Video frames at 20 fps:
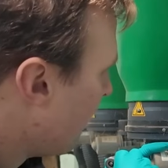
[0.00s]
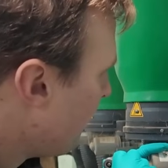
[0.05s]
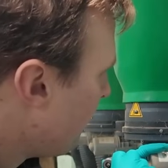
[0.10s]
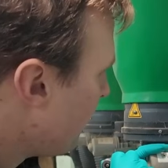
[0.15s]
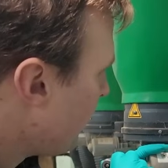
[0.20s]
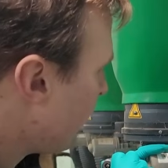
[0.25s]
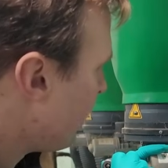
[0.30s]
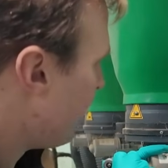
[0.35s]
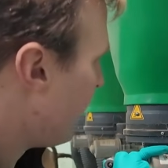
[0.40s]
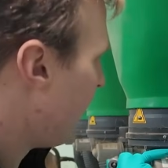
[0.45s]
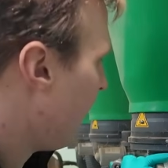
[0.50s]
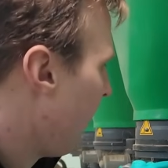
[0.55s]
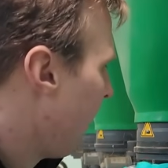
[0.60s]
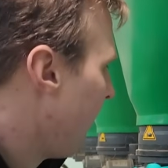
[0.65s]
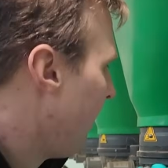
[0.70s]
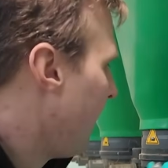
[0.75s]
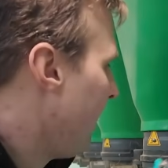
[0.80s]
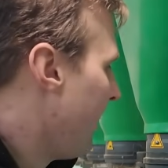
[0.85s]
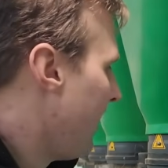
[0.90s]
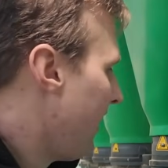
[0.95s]
the
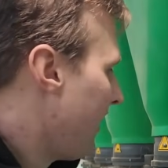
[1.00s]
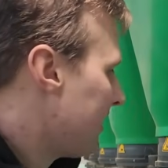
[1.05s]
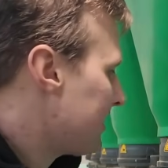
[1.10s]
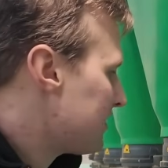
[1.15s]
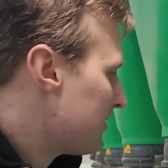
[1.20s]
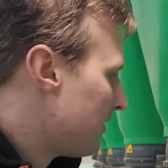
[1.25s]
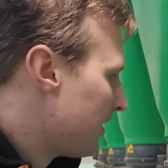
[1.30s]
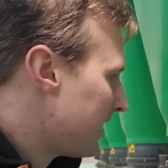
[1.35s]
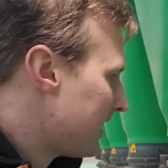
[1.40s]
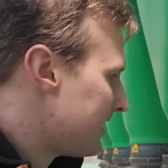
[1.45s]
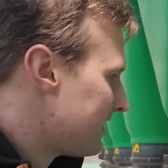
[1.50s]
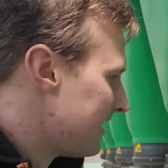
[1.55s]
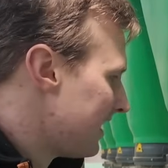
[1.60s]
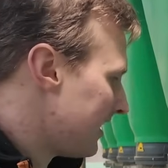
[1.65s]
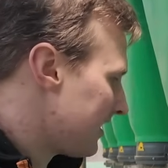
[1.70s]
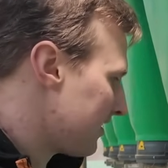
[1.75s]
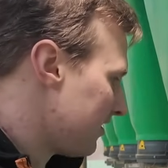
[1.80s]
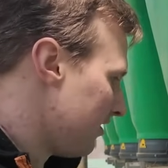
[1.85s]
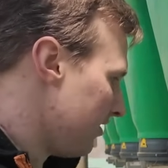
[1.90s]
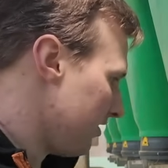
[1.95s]
heck do I get
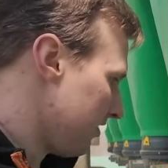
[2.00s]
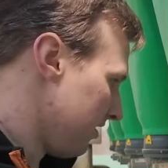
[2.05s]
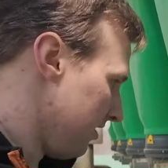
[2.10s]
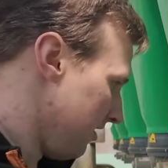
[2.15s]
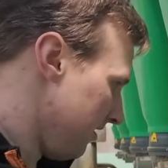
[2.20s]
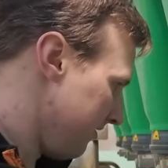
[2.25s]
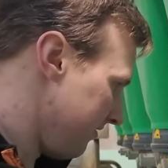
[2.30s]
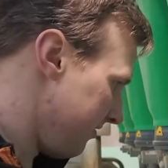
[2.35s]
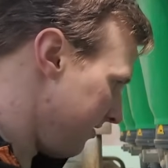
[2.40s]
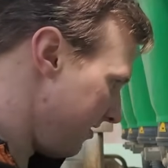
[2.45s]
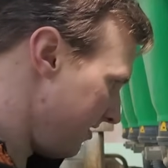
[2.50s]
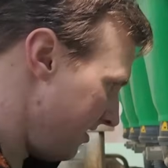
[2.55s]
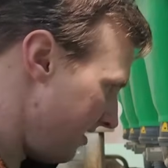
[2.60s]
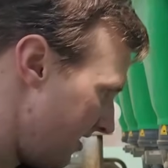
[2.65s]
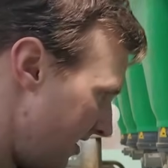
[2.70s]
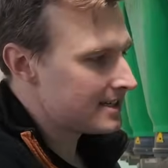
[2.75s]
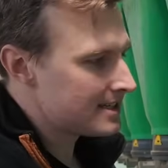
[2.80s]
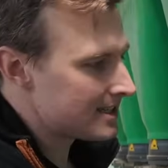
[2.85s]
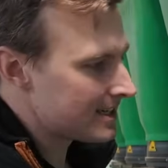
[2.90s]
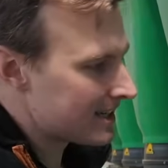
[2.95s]
that cog off?
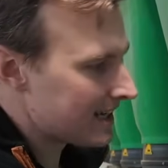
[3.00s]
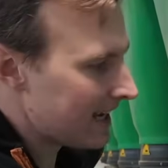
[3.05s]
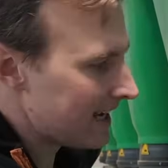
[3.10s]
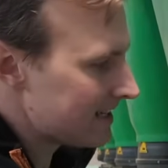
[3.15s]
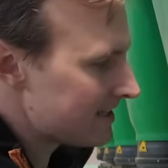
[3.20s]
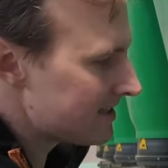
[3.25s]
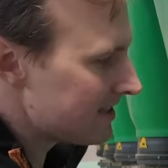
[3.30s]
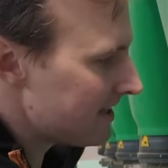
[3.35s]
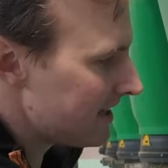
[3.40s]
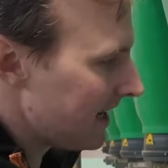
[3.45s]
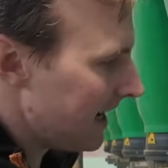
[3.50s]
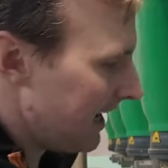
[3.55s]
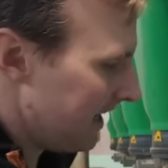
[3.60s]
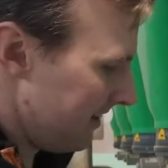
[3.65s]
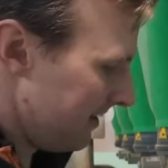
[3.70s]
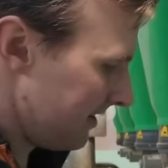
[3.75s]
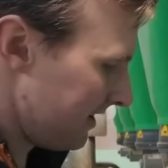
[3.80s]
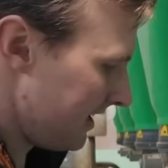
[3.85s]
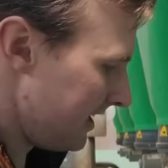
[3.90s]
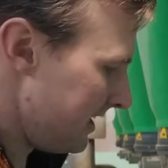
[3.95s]
To get to the
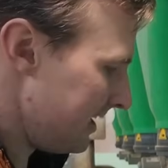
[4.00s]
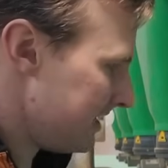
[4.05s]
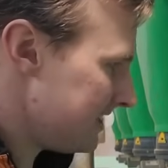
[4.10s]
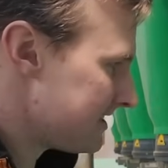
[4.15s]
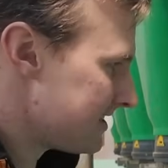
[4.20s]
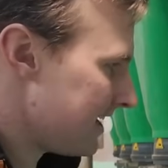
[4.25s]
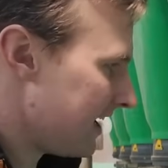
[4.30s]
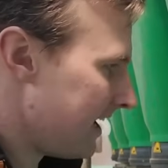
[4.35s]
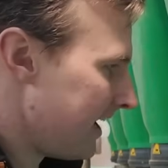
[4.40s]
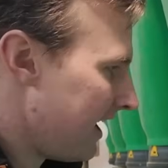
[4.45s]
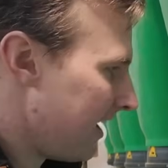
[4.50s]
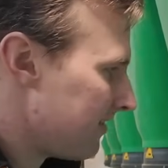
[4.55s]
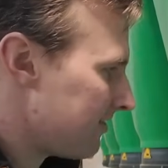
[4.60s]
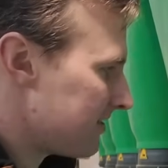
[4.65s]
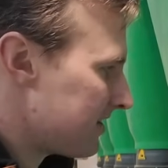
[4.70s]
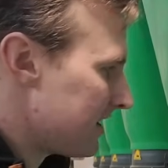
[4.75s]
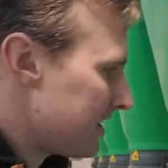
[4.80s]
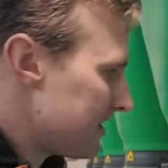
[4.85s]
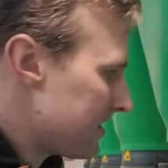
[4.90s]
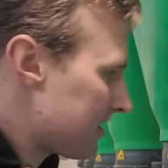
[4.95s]
Allen keys, I have
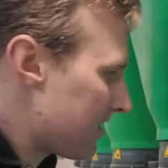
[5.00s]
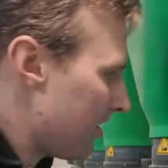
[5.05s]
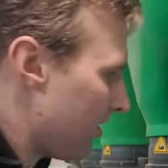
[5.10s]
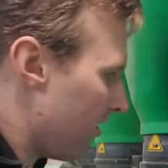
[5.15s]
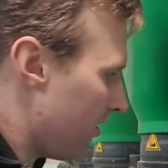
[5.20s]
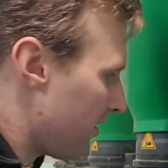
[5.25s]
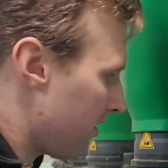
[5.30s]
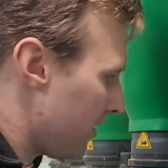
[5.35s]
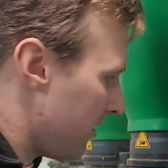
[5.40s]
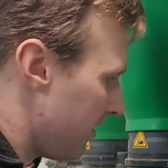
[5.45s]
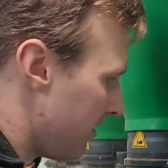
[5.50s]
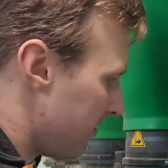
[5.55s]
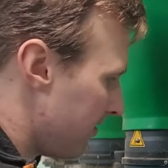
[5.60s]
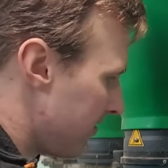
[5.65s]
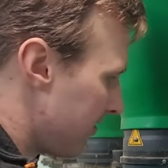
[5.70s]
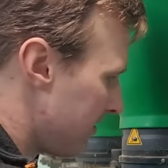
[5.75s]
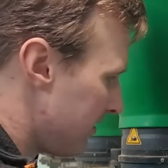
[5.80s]
to get the cog off.